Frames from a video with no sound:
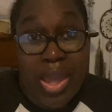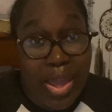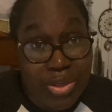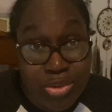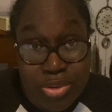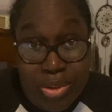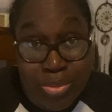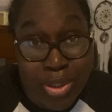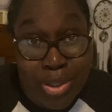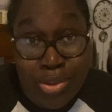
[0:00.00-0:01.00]
ask you
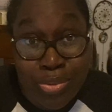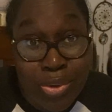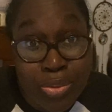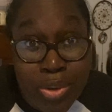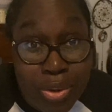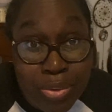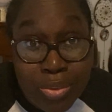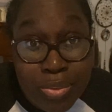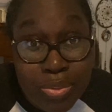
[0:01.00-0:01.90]
something and you don't know.